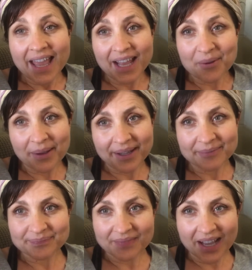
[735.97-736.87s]

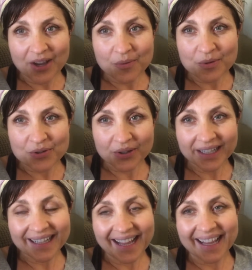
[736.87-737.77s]
anyway, I hope you enjoyed
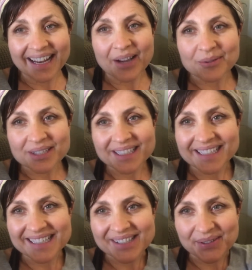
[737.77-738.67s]
it, and I will talk to
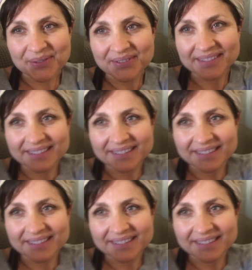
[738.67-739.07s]
you guys soon.